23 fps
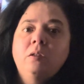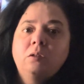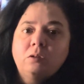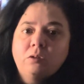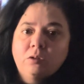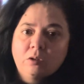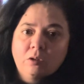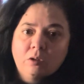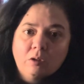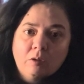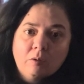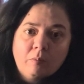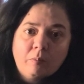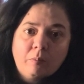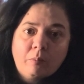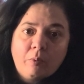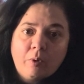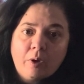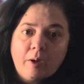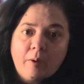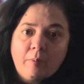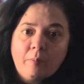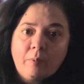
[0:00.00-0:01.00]
to
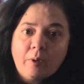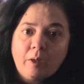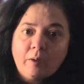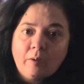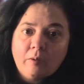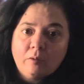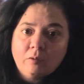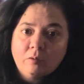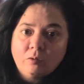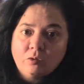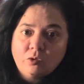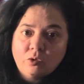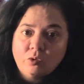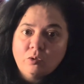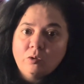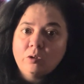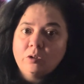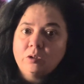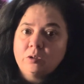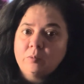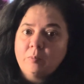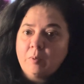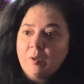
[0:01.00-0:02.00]
prep and do
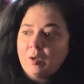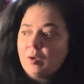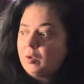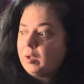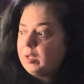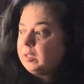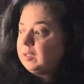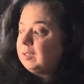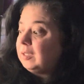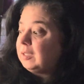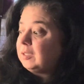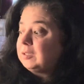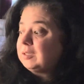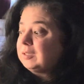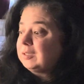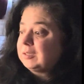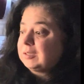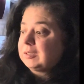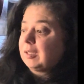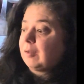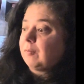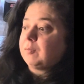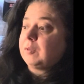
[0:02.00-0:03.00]
this spell. And this is
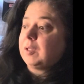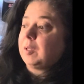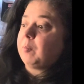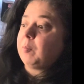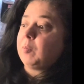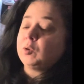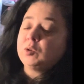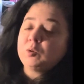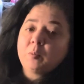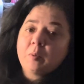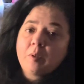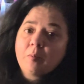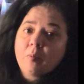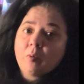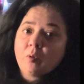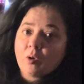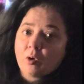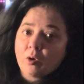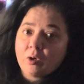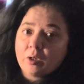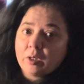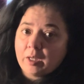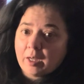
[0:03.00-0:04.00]
stuff that most people
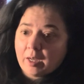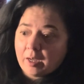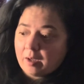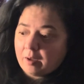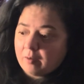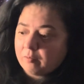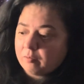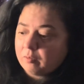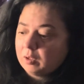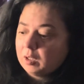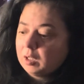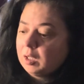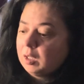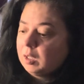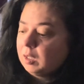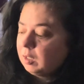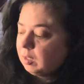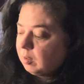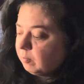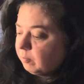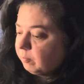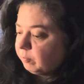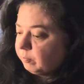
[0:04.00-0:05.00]
already have.
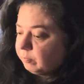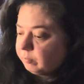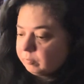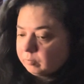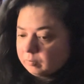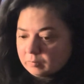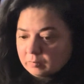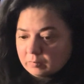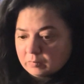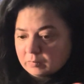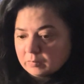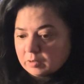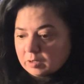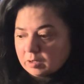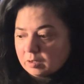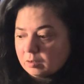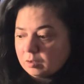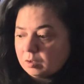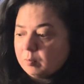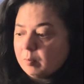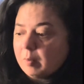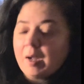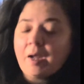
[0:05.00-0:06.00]

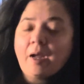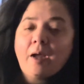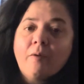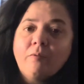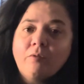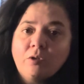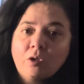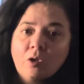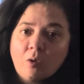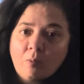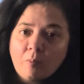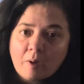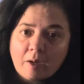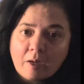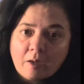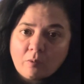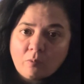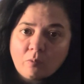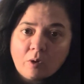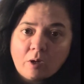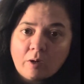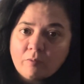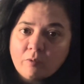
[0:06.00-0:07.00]
You might have to go buy
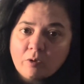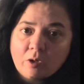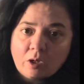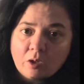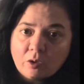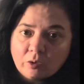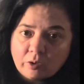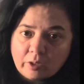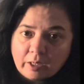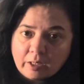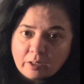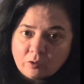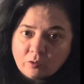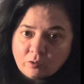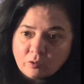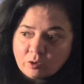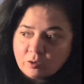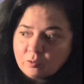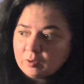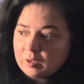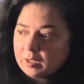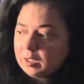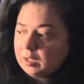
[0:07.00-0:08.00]
whatever color candle
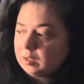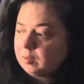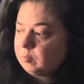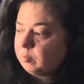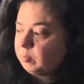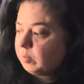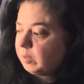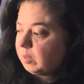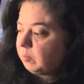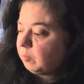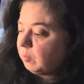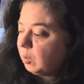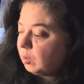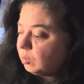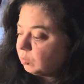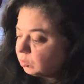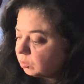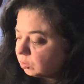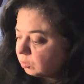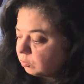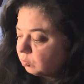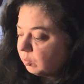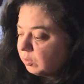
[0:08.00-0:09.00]
you need, but
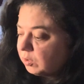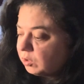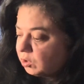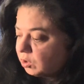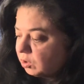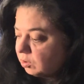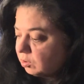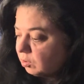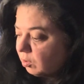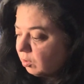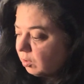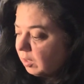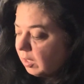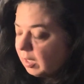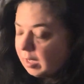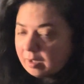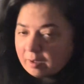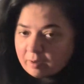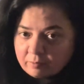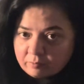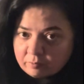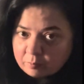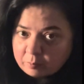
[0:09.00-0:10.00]
most witches already
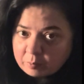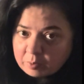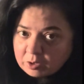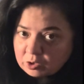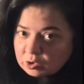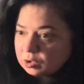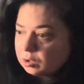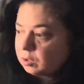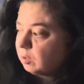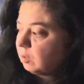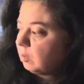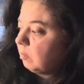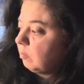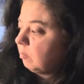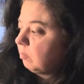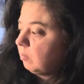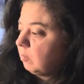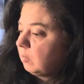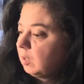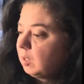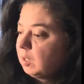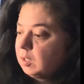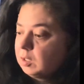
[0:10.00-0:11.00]
have a pendulum,
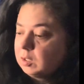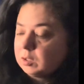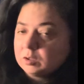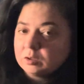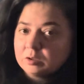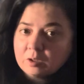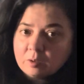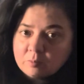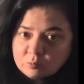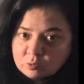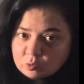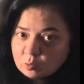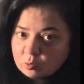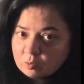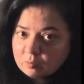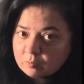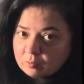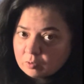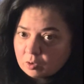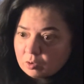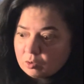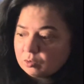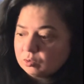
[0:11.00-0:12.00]
some sort of
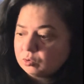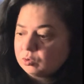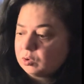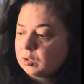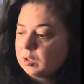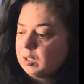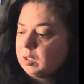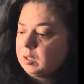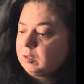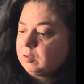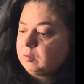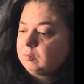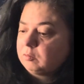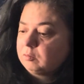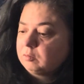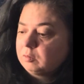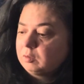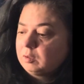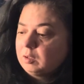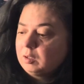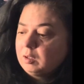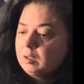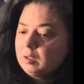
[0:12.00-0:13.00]
cauldron,
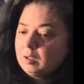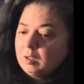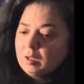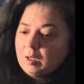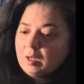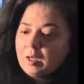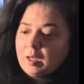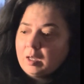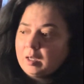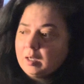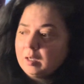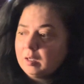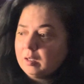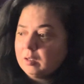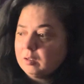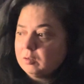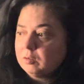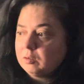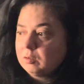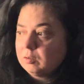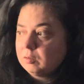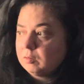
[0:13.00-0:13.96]
and